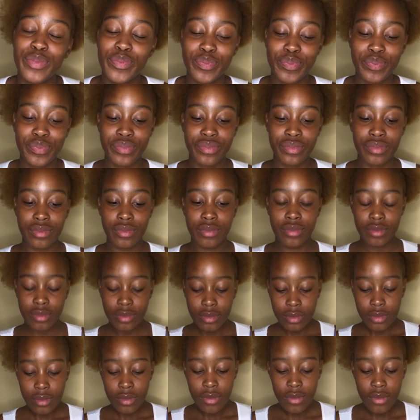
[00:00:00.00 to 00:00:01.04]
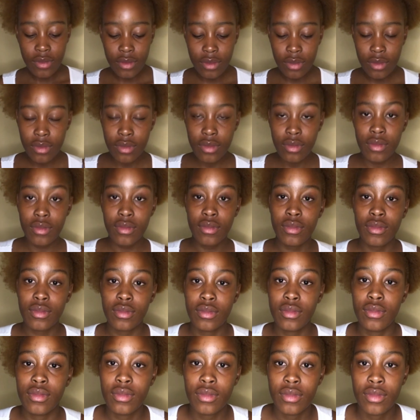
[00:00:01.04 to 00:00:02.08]

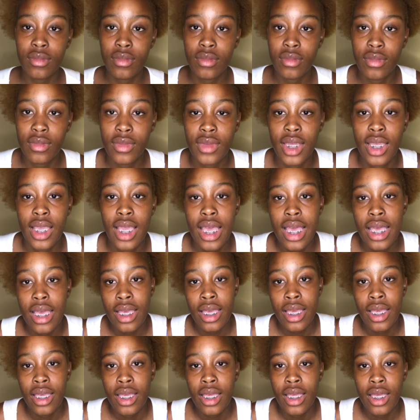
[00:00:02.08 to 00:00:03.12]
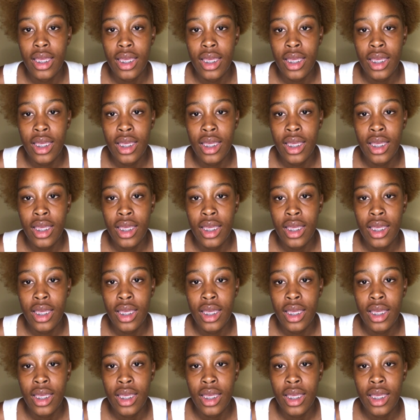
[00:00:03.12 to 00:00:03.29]
(silence)